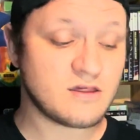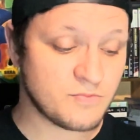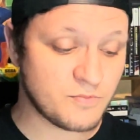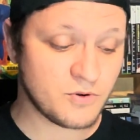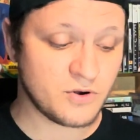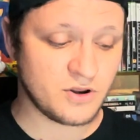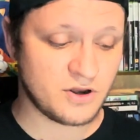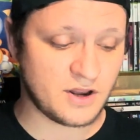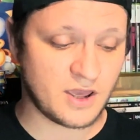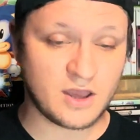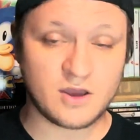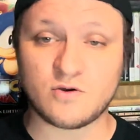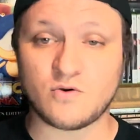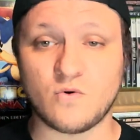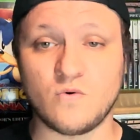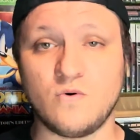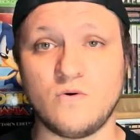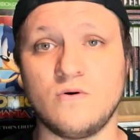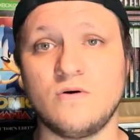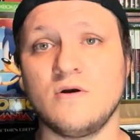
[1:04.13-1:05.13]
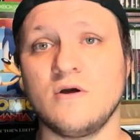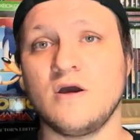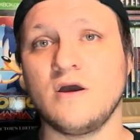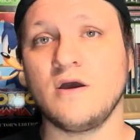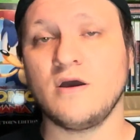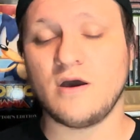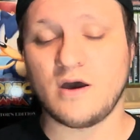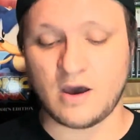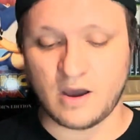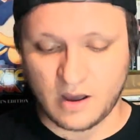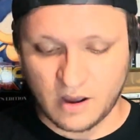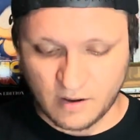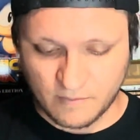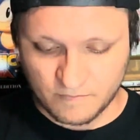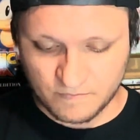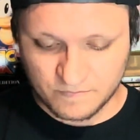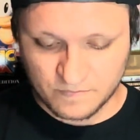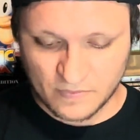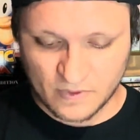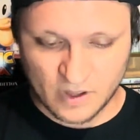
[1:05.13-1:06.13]
pretty dang cool.
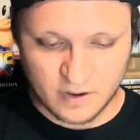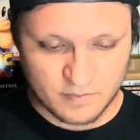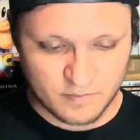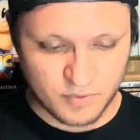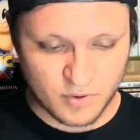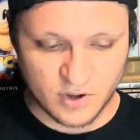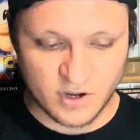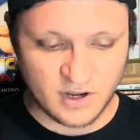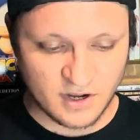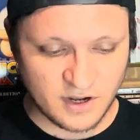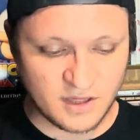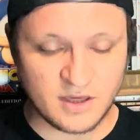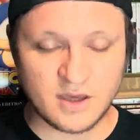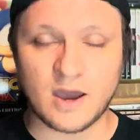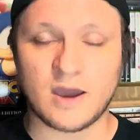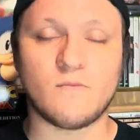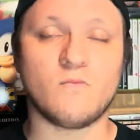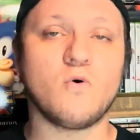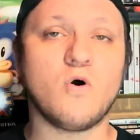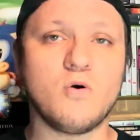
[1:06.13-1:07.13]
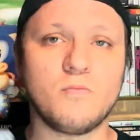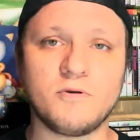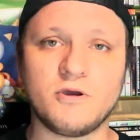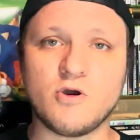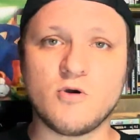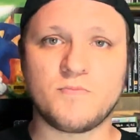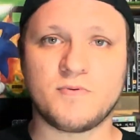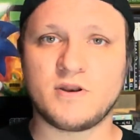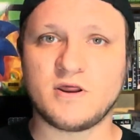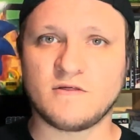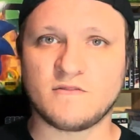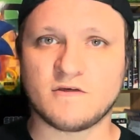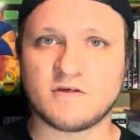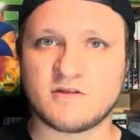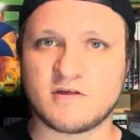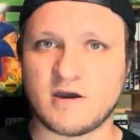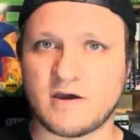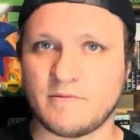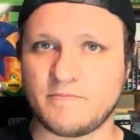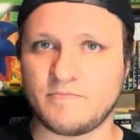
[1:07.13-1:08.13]
Pretty neat. I won't be opening
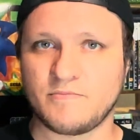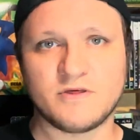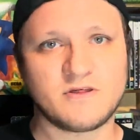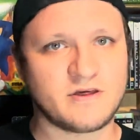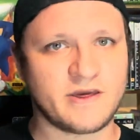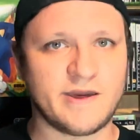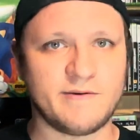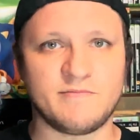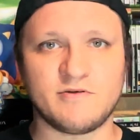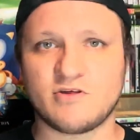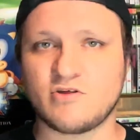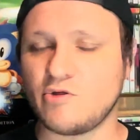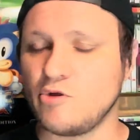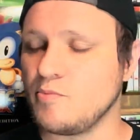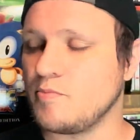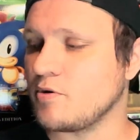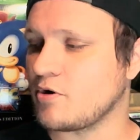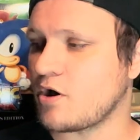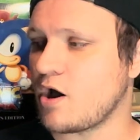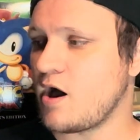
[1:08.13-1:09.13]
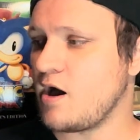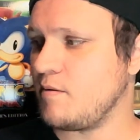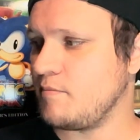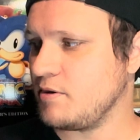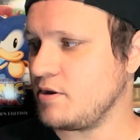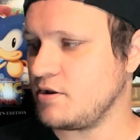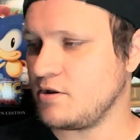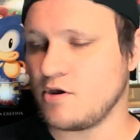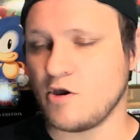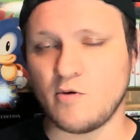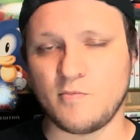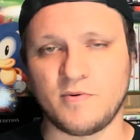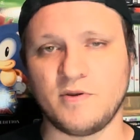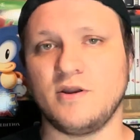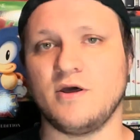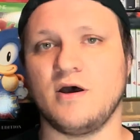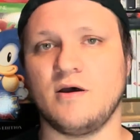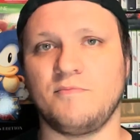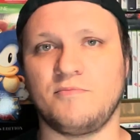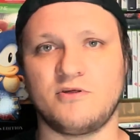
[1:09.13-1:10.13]
this up. This game is super common opened
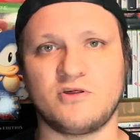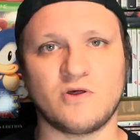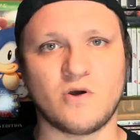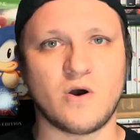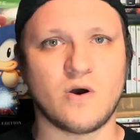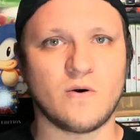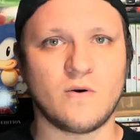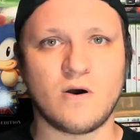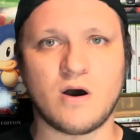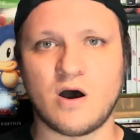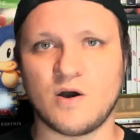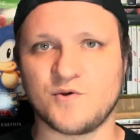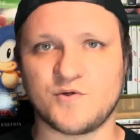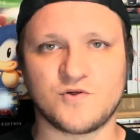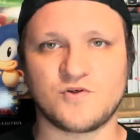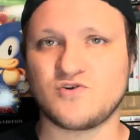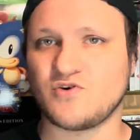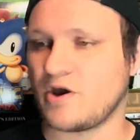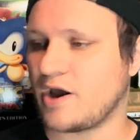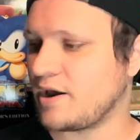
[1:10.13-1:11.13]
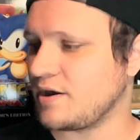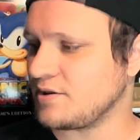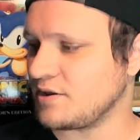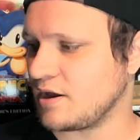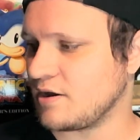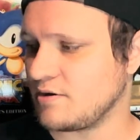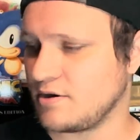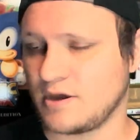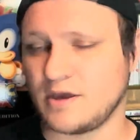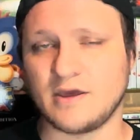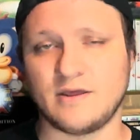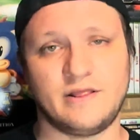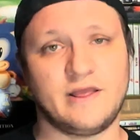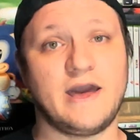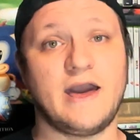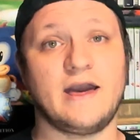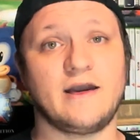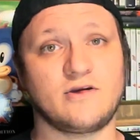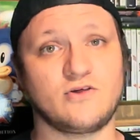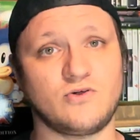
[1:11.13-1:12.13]
up, so I'll just track it down again
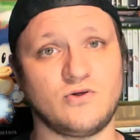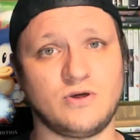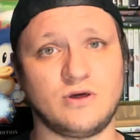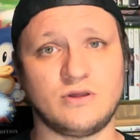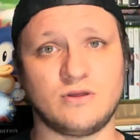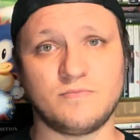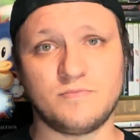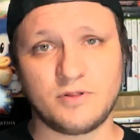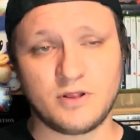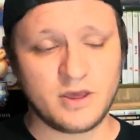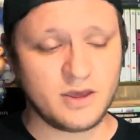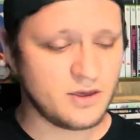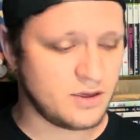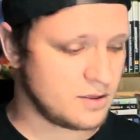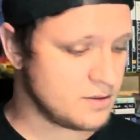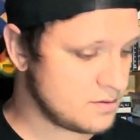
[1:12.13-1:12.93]
to actually get to play it.